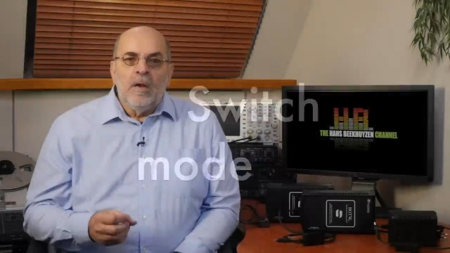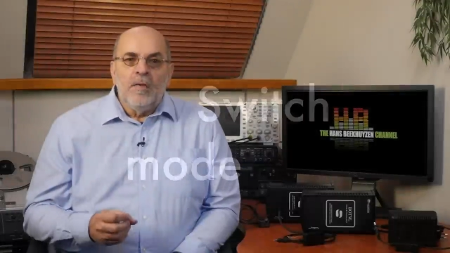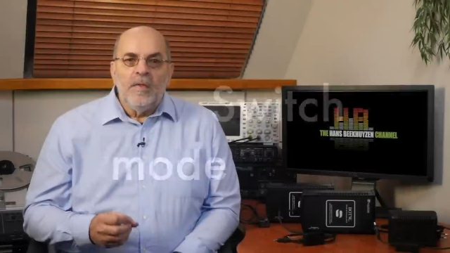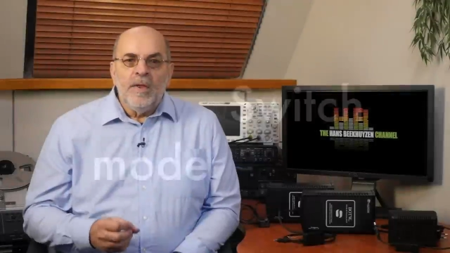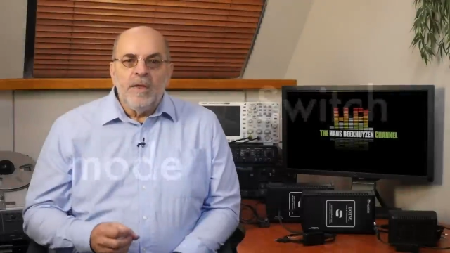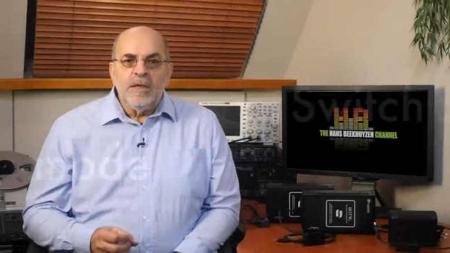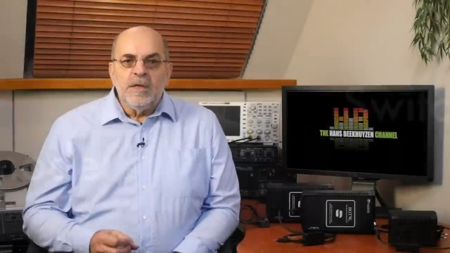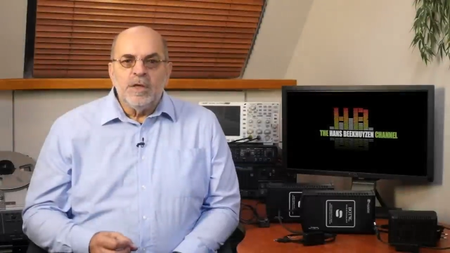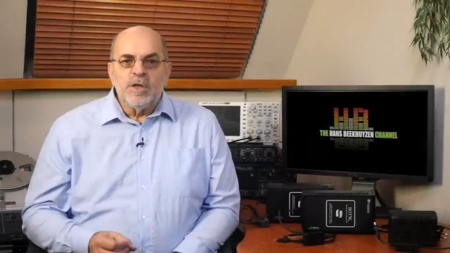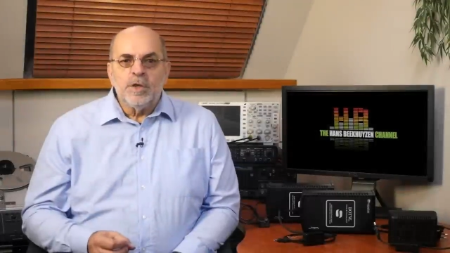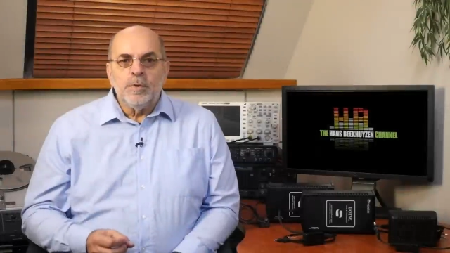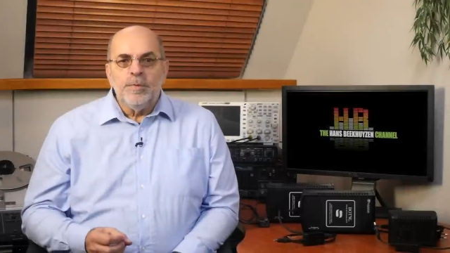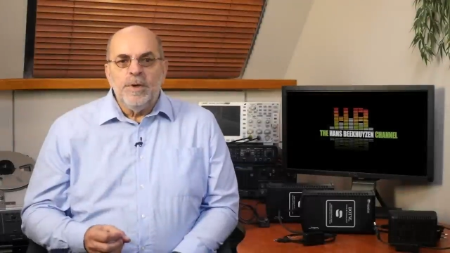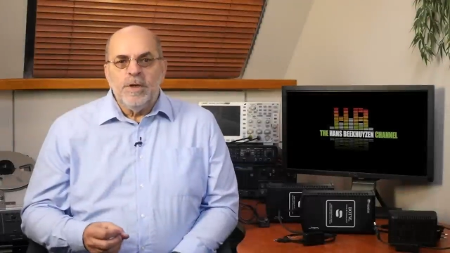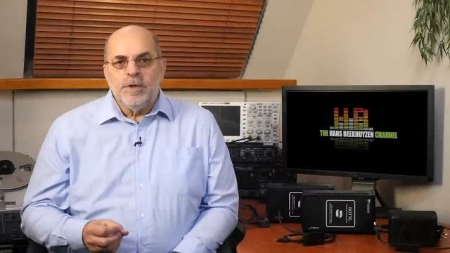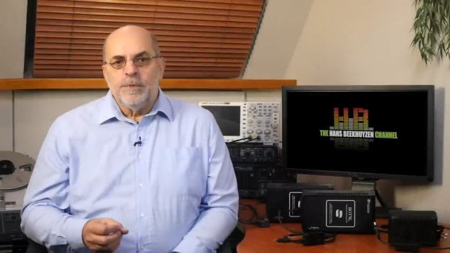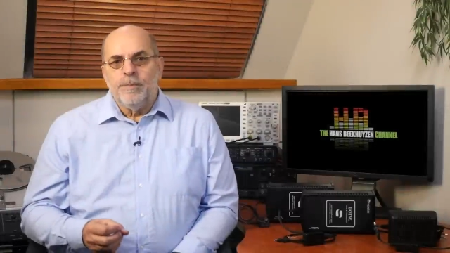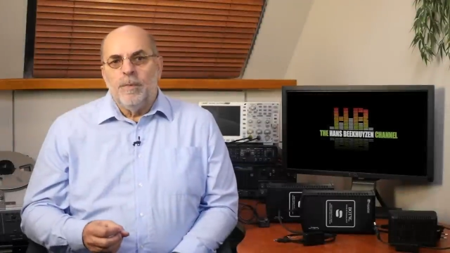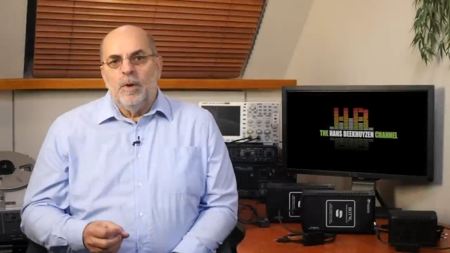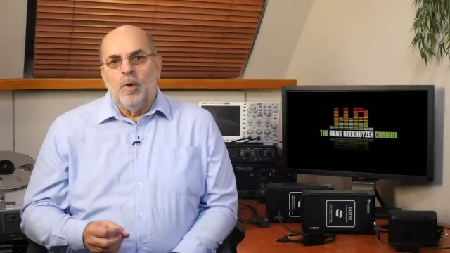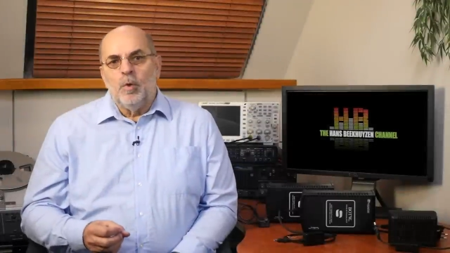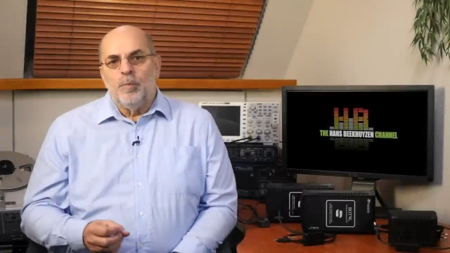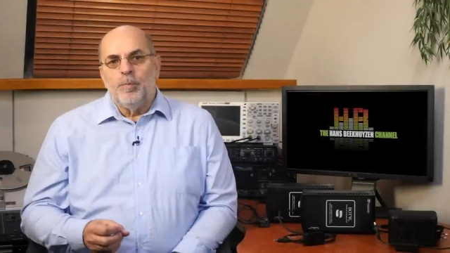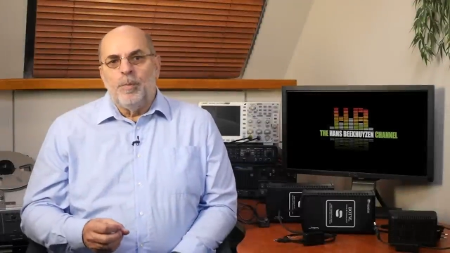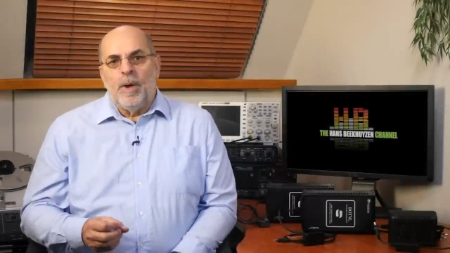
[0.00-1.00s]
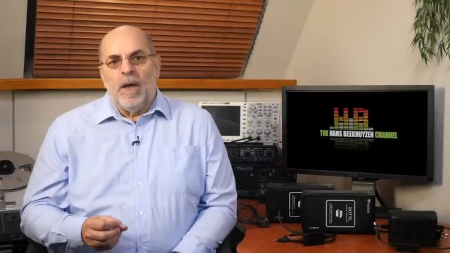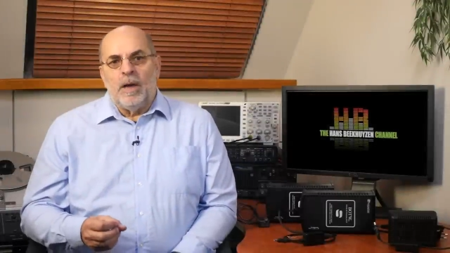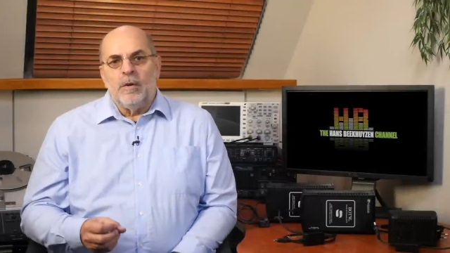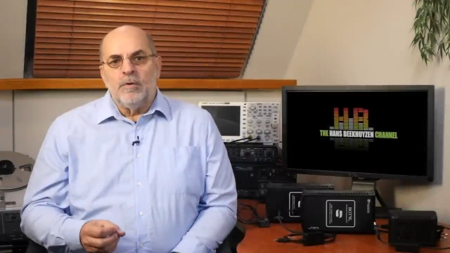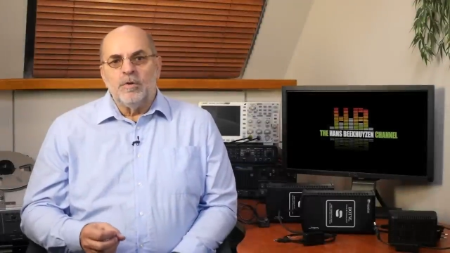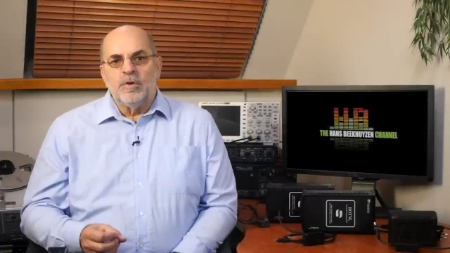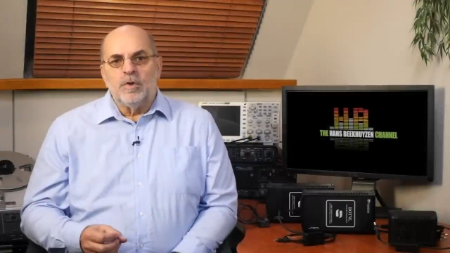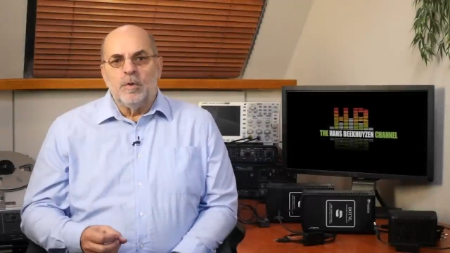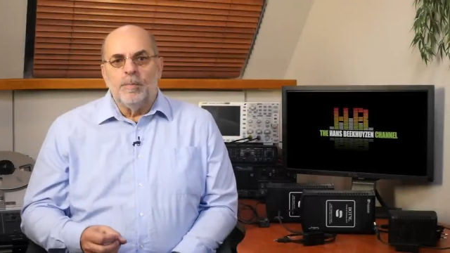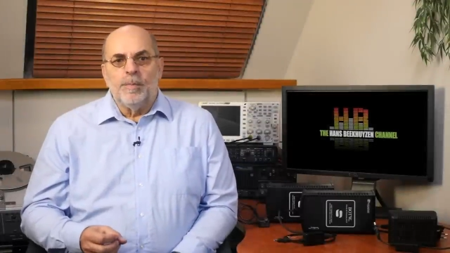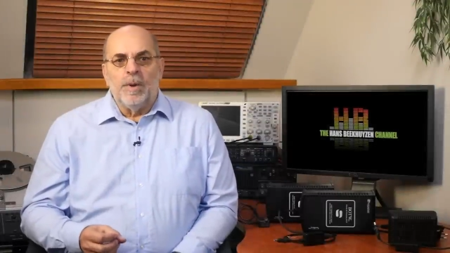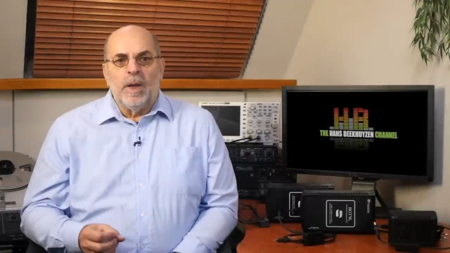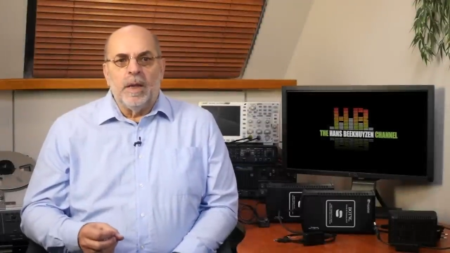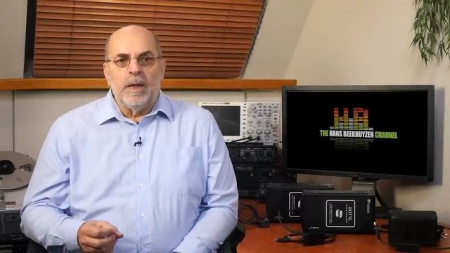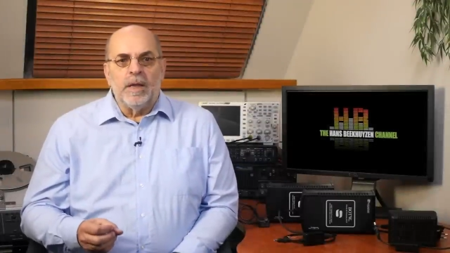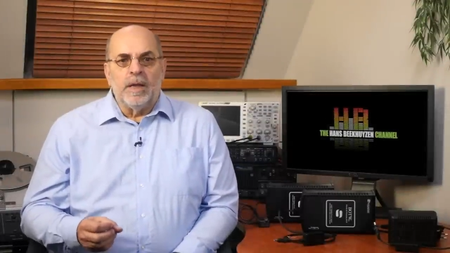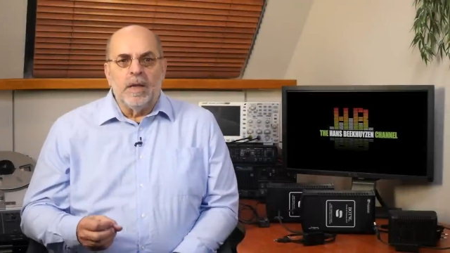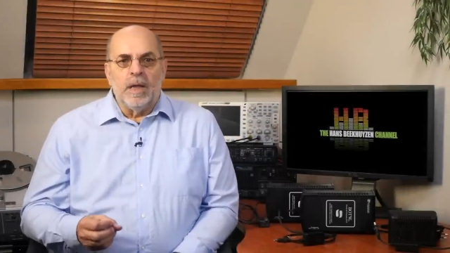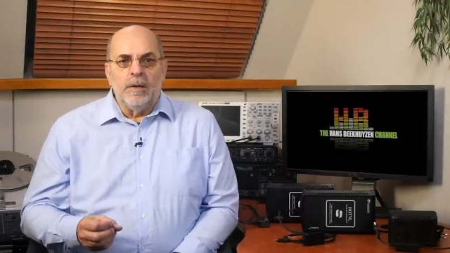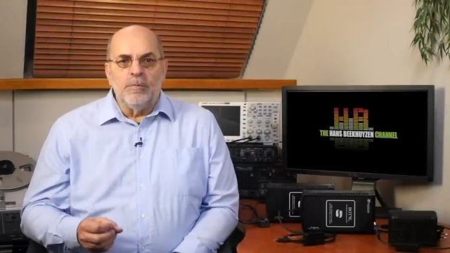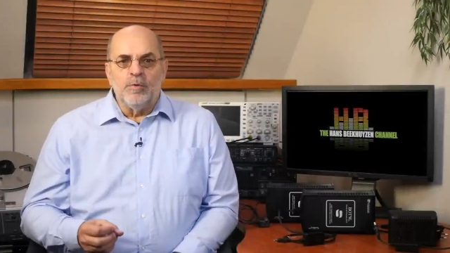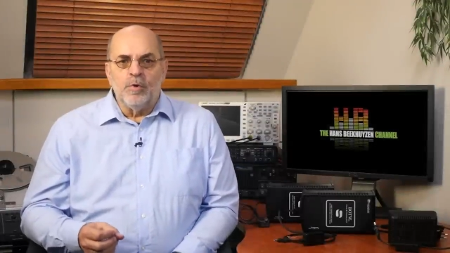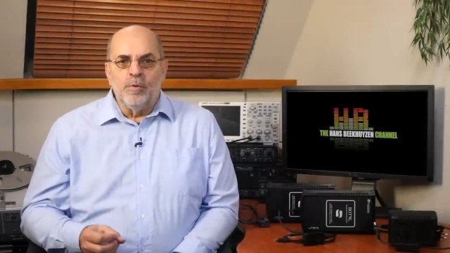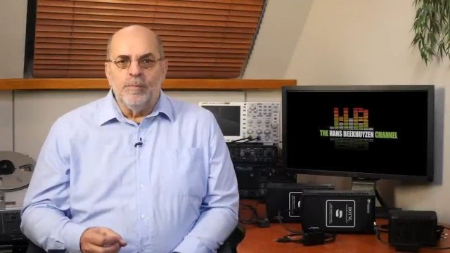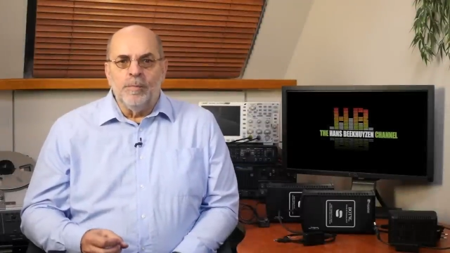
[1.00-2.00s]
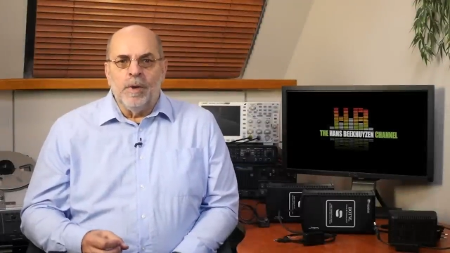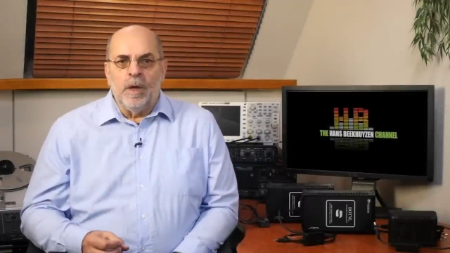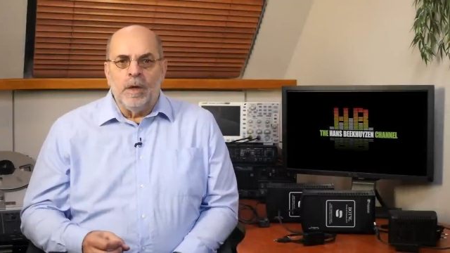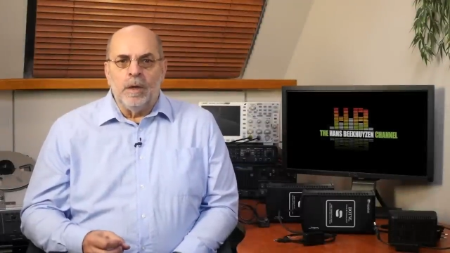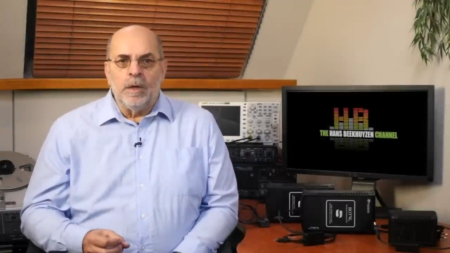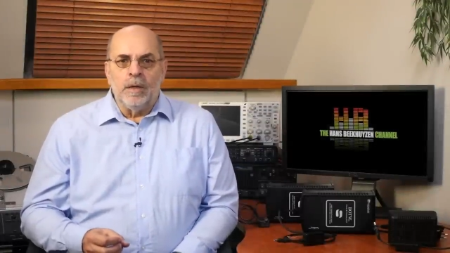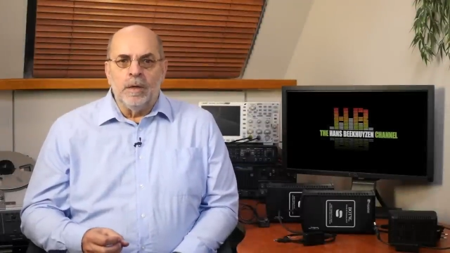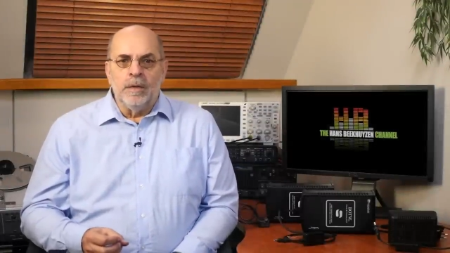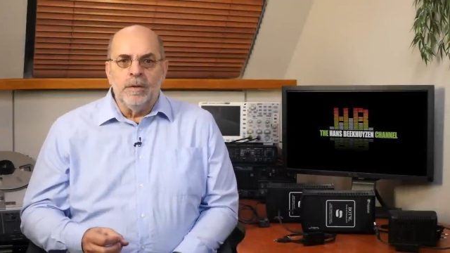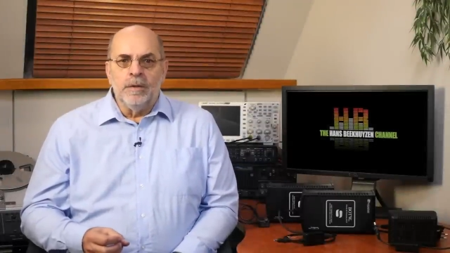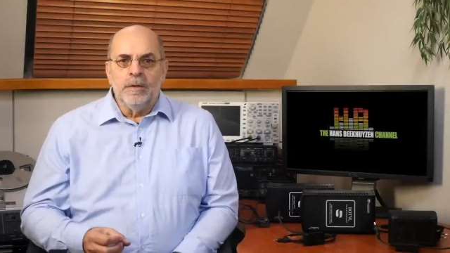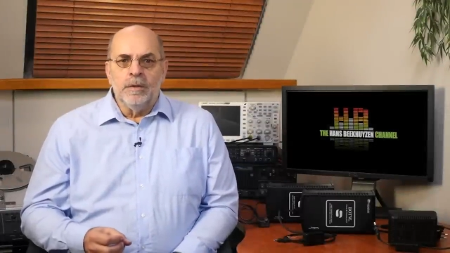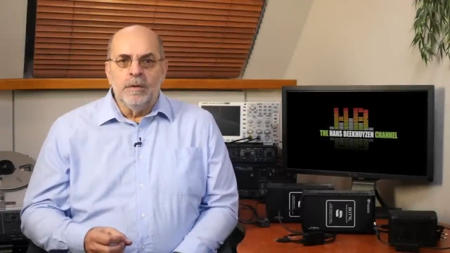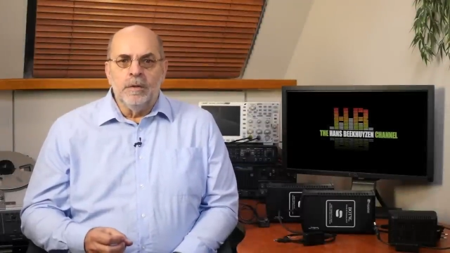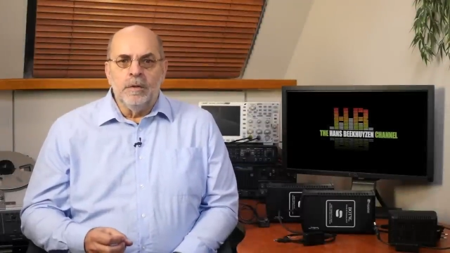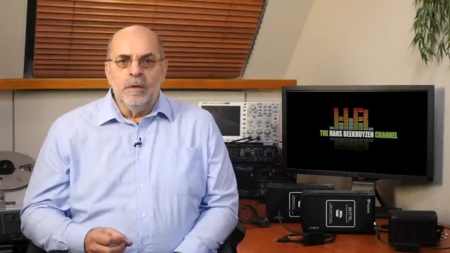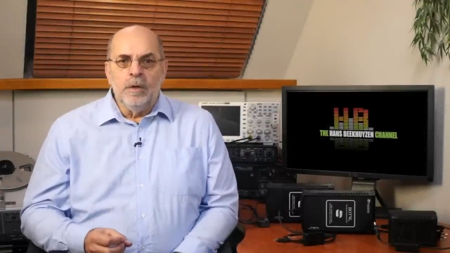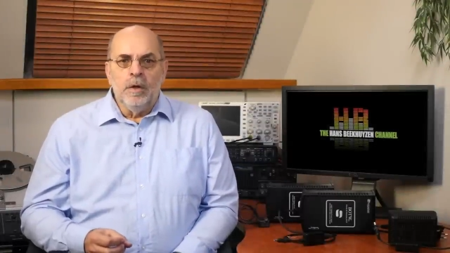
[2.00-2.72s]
Then the switch mode power supply came to market.